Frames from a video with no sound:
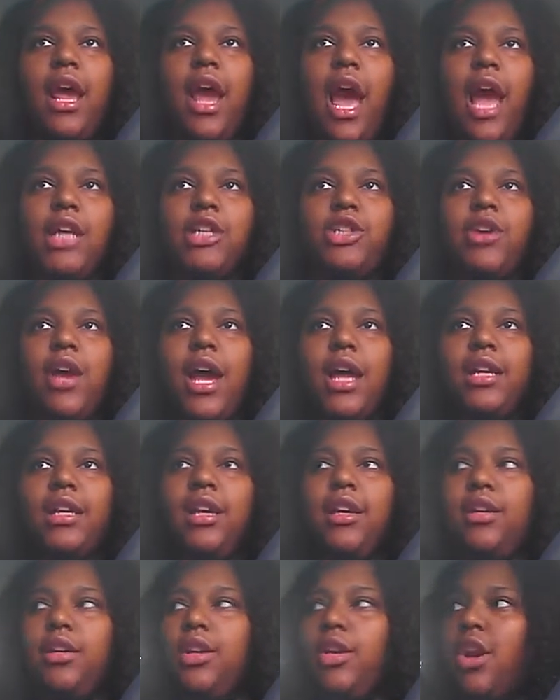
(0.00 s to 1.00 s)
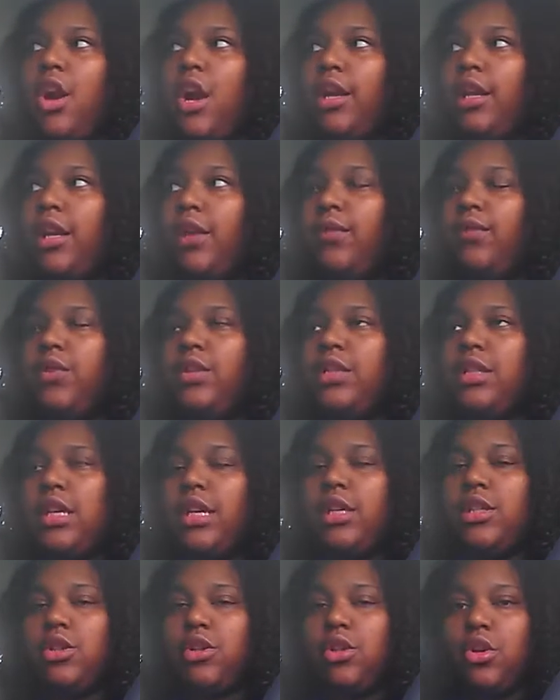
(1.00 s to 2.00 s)
I tried getting the Garnier
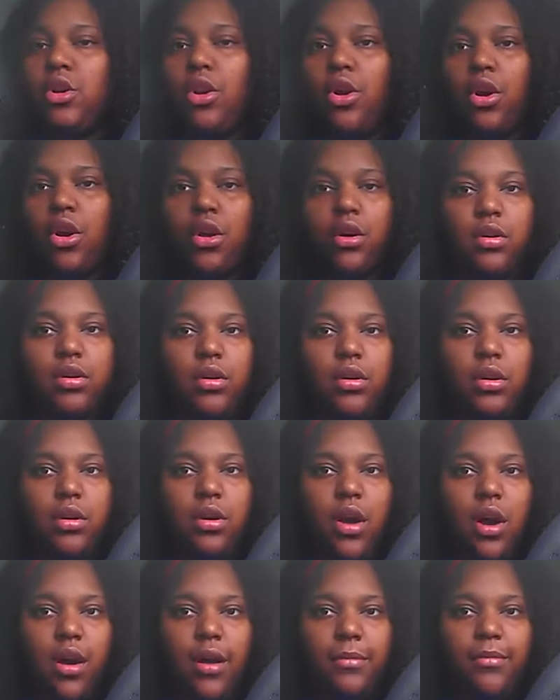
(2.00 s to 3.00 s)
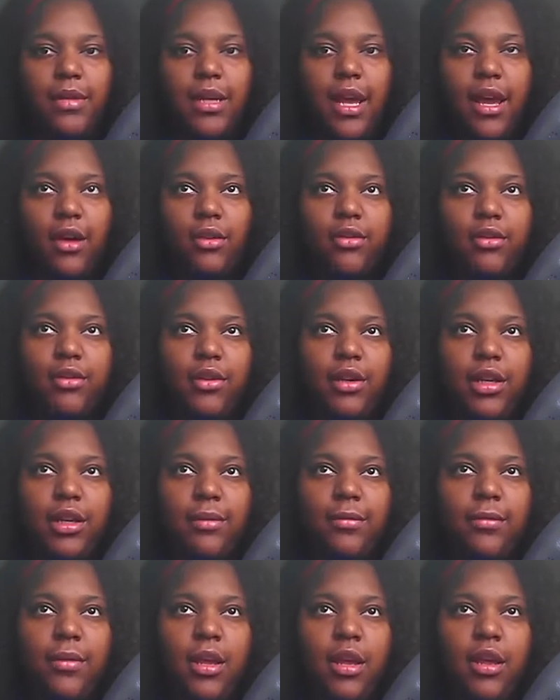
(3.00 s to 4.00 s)
Fructis Curl Calm Down
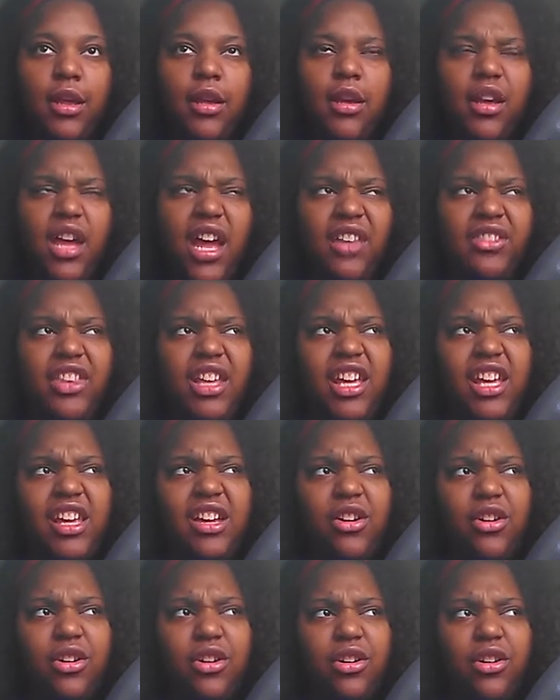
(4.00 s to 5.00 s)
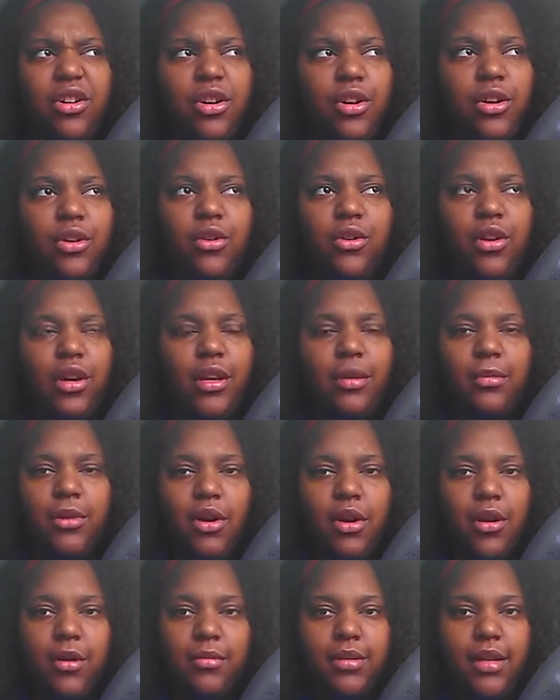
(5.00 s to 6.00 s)
Cream, I think, or Curl Cream
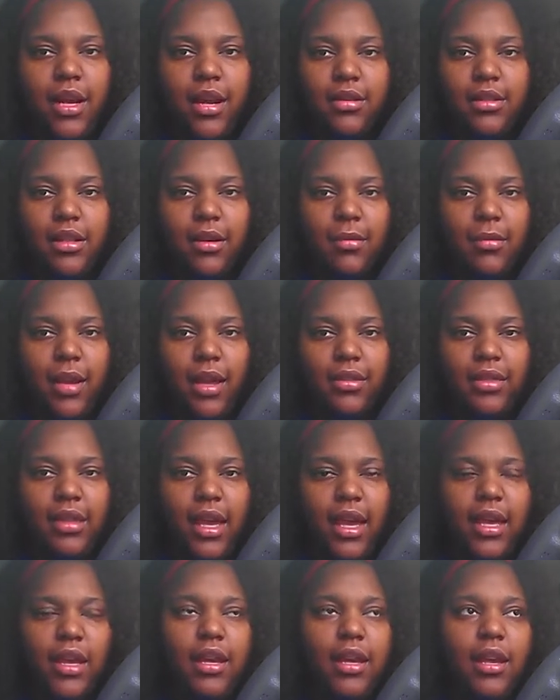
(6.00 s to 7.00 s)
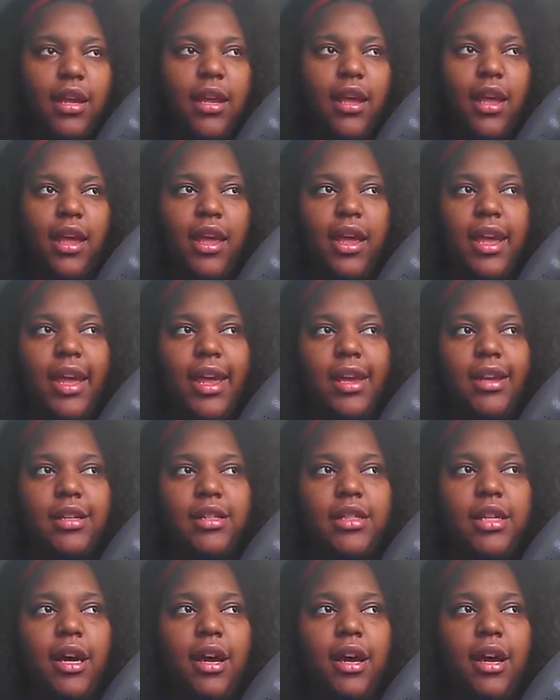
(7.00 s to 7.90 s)
Calm Down, something like that. And